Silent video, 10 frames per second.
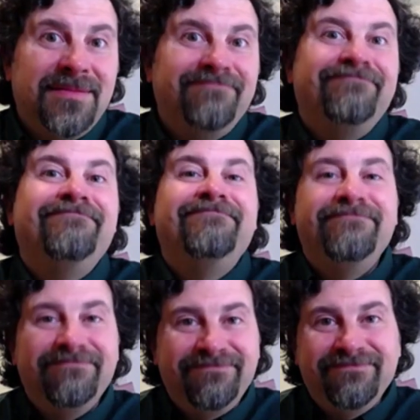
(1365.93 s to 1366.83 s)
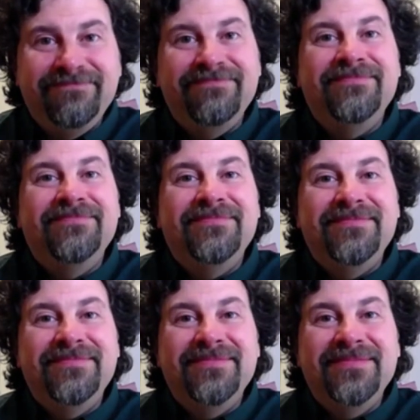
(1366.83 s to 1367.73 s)

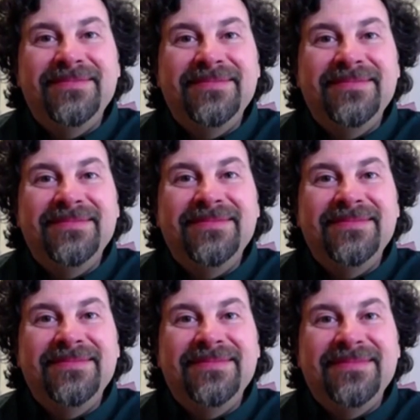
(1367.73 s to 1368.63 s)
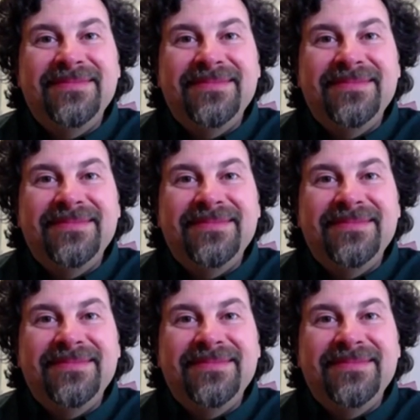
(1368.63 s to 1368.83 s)
(not speaking)